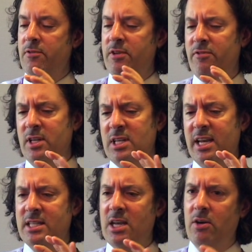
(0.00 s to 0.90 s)
of it feels
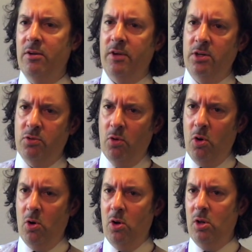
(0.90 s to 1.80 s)
like it's out of
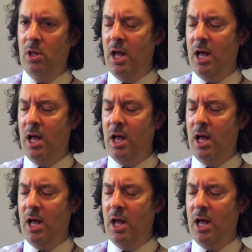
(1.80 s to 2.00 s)
control,